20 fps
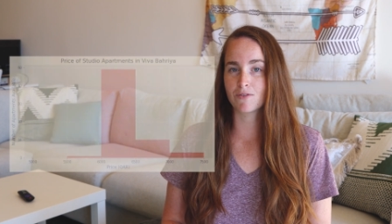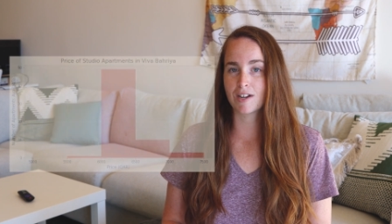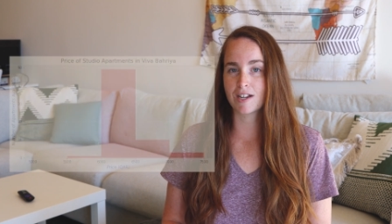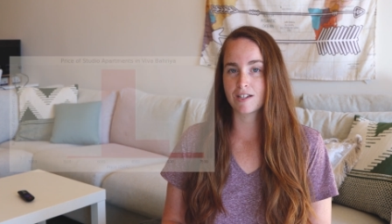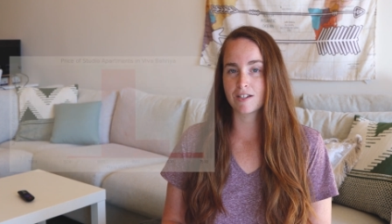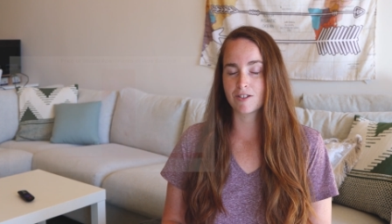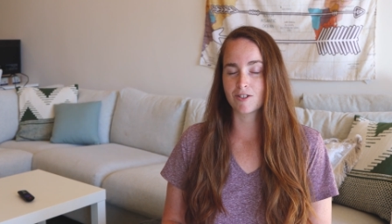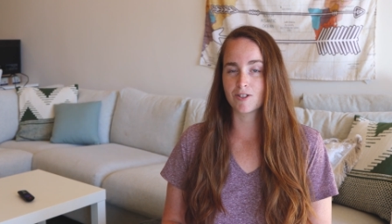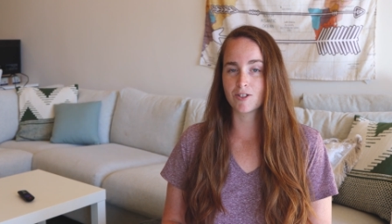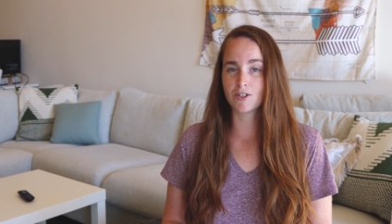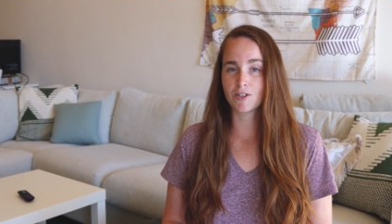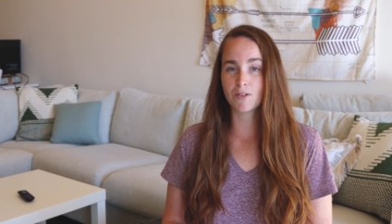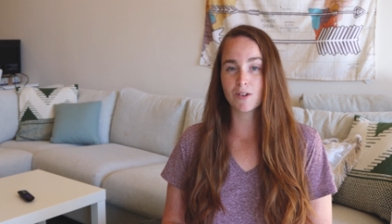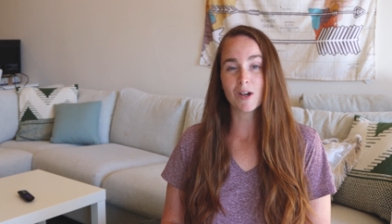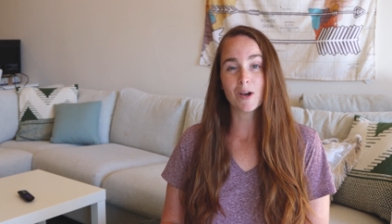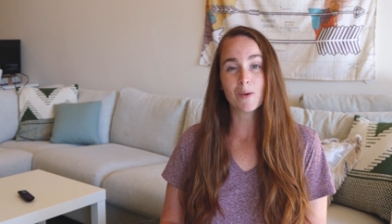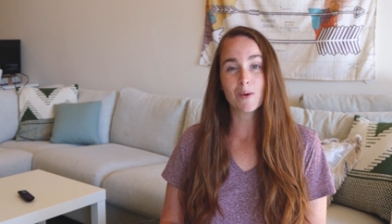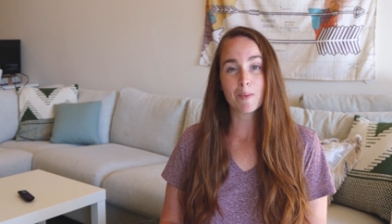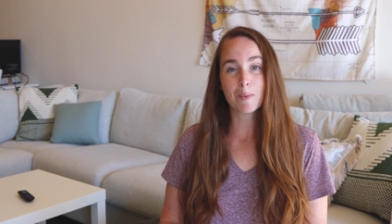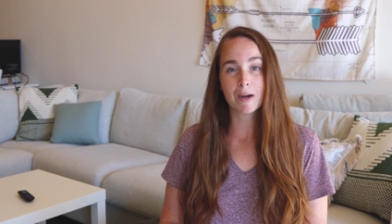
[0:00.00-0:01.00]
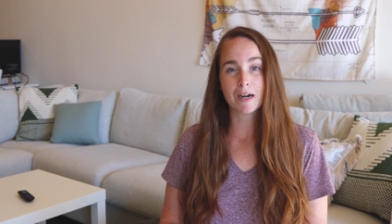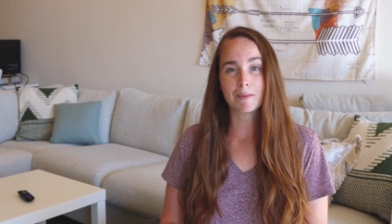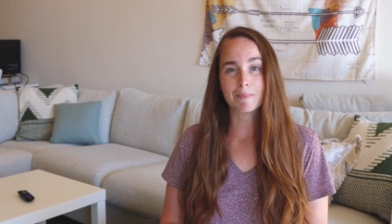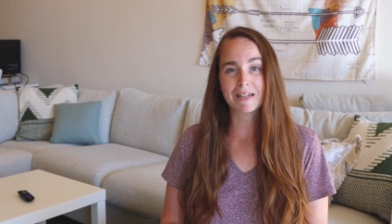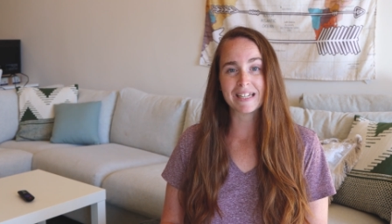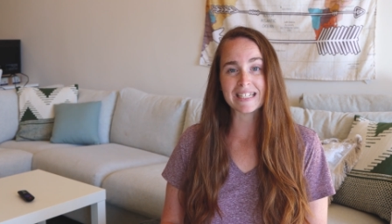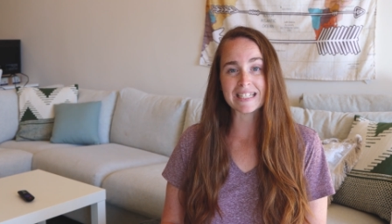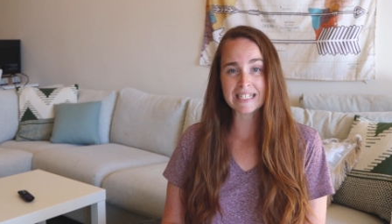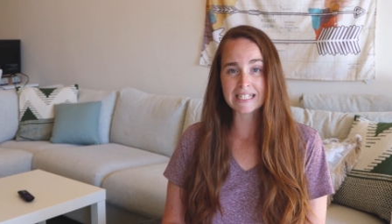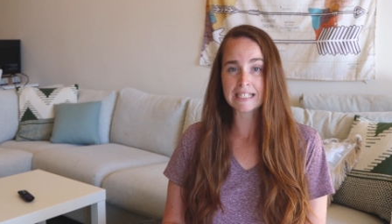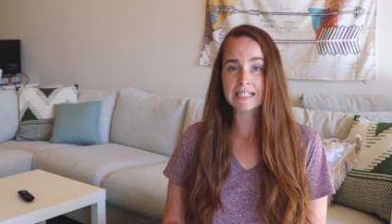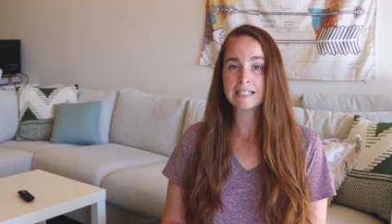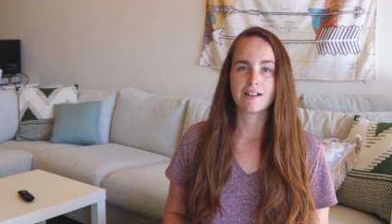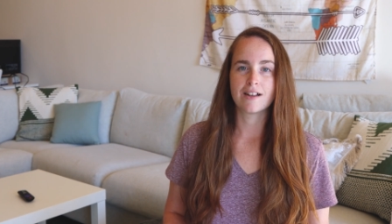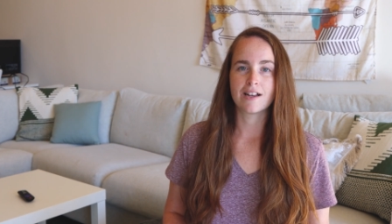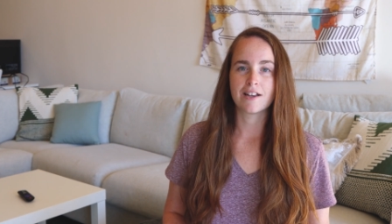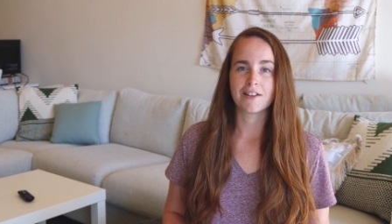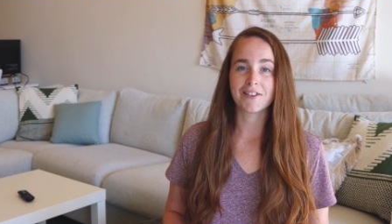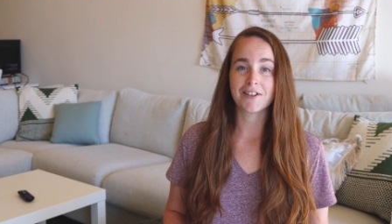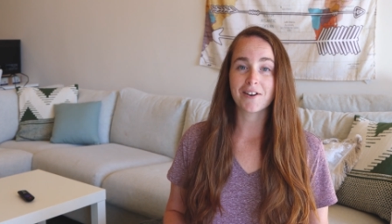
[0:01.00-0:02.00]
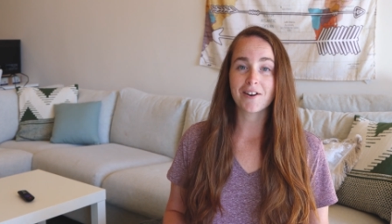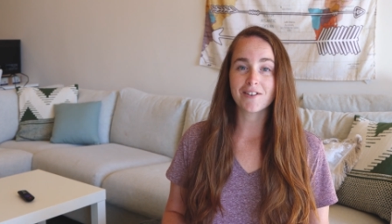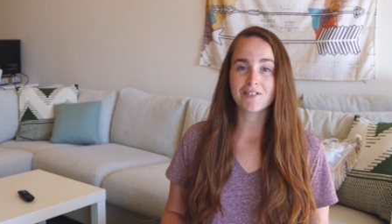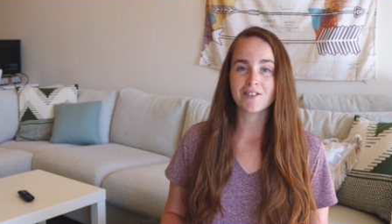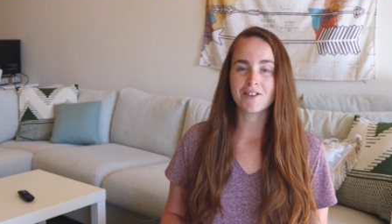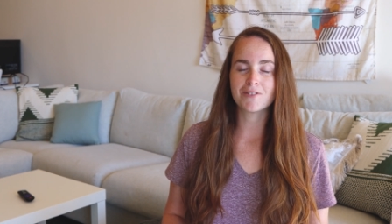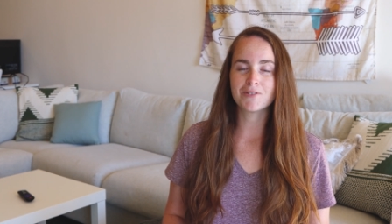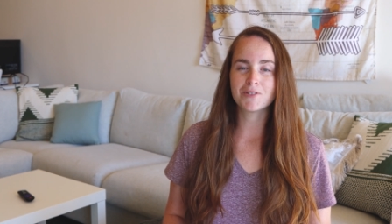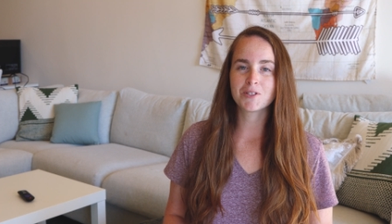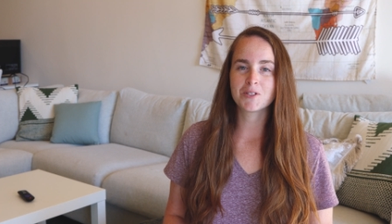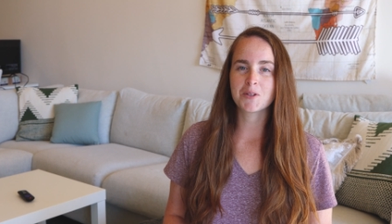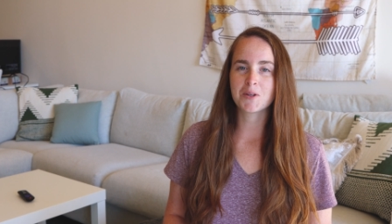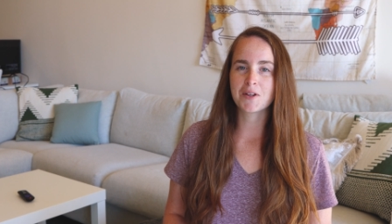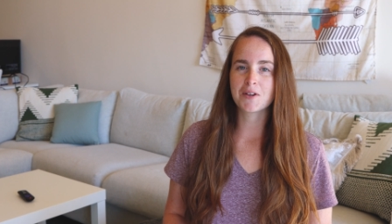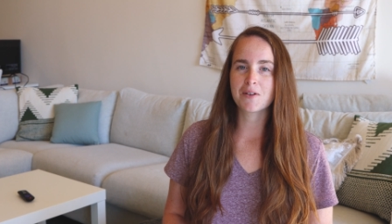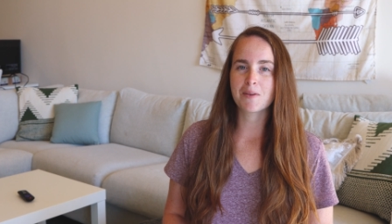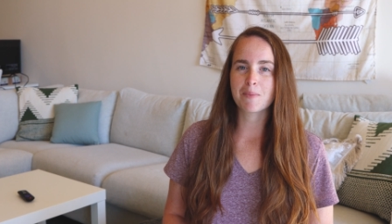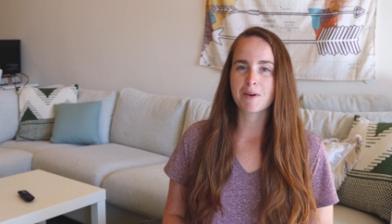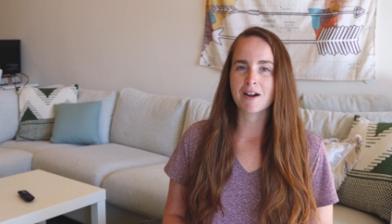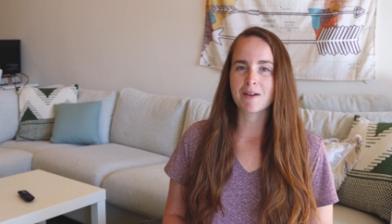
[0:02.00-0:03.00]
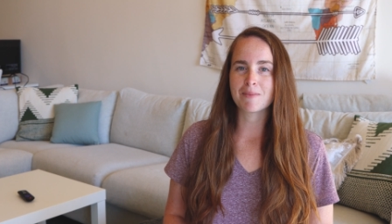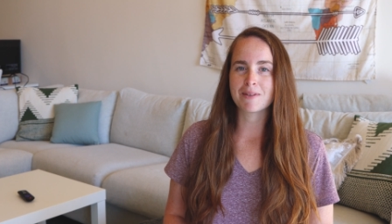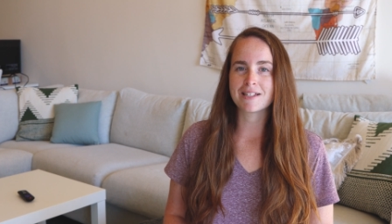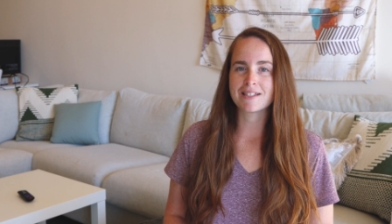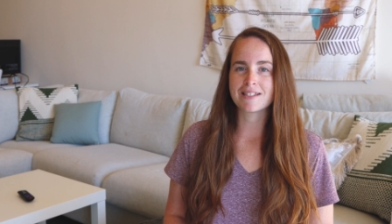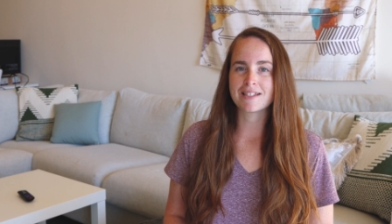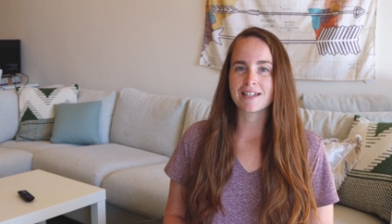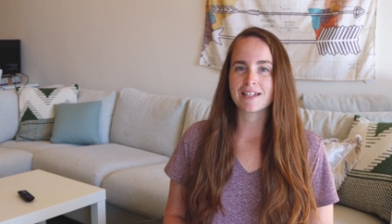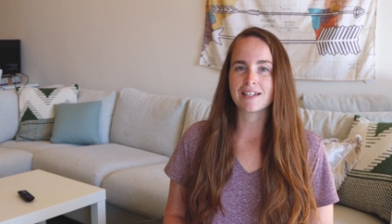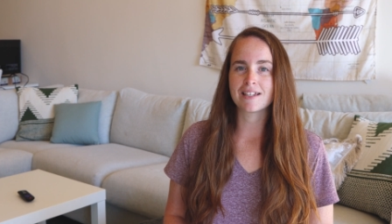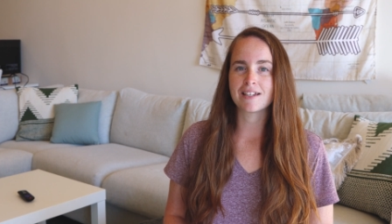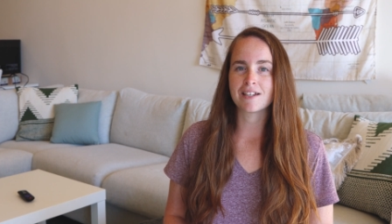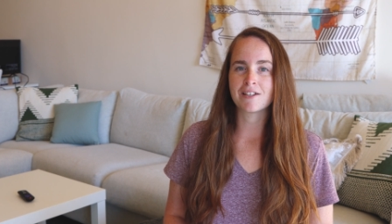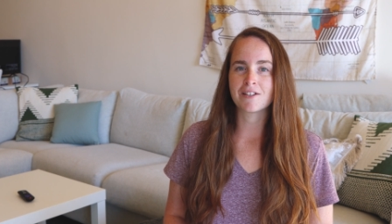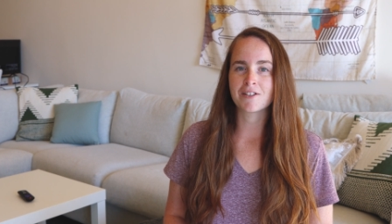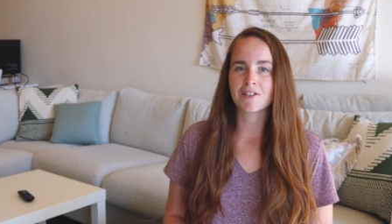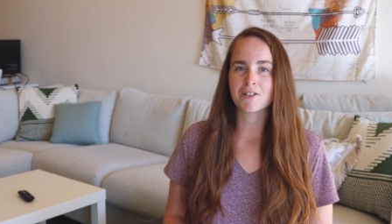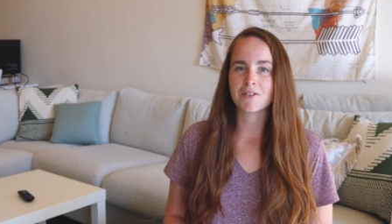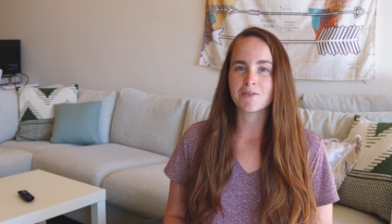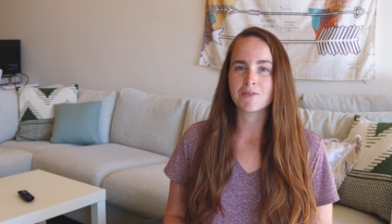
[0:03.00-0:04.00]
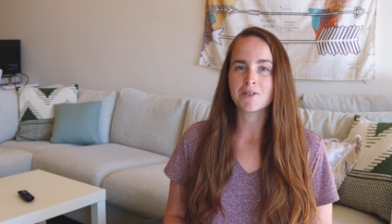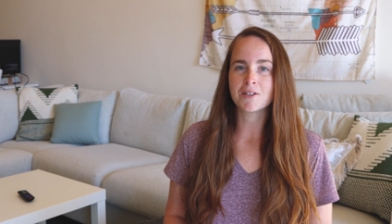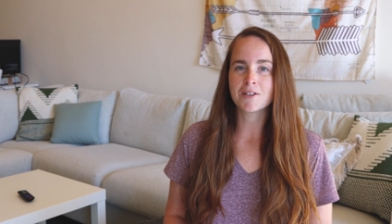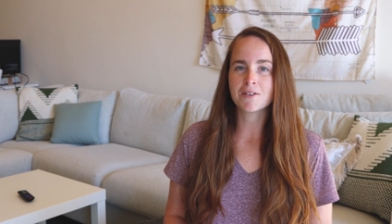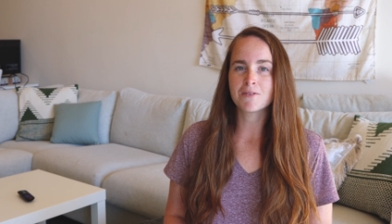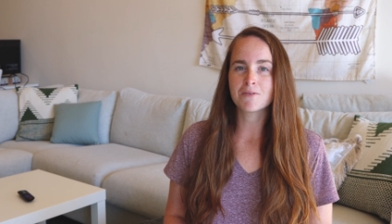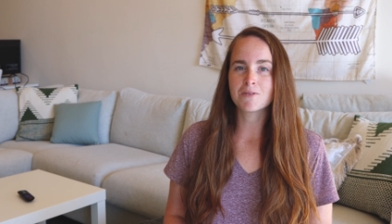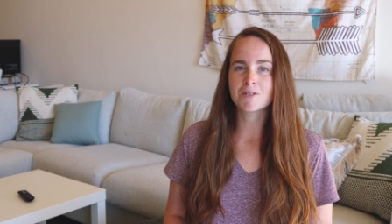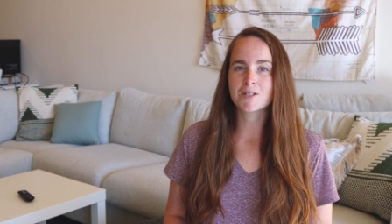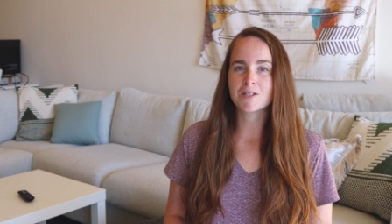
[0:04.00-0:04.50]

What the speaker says: to rent a studio apartment. There are no studio apartments in QQ,